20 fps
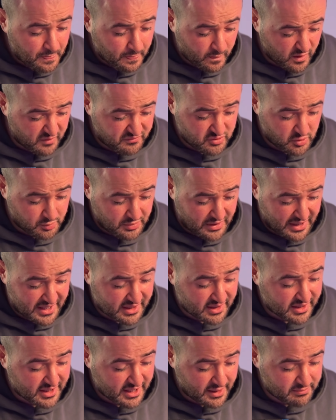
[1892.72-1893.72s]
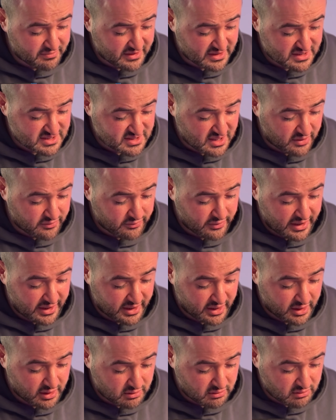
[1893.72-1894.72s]
If you're playing a game that's not
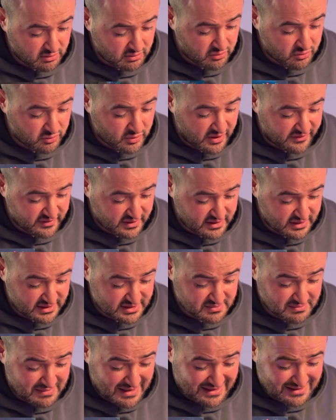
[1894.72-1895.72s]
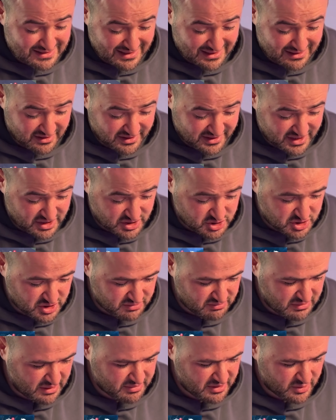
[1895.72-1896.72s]
really graphically demanding like Genshin,
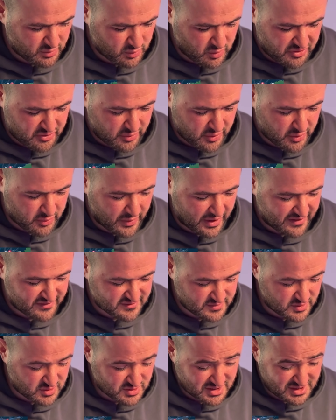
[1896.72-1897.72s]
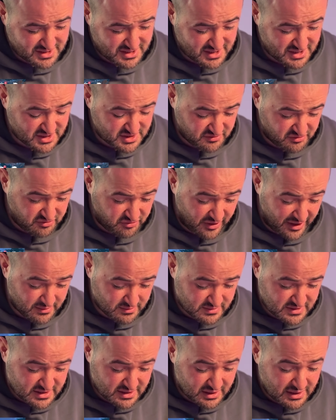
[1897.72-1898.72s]
maybe Wuthering Waves because it's 60
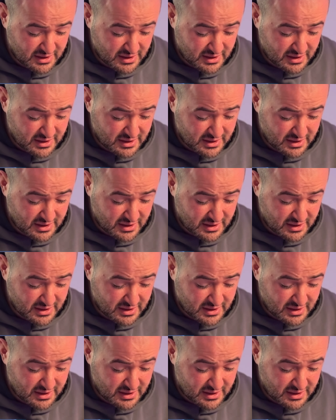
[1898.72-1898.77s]
frames,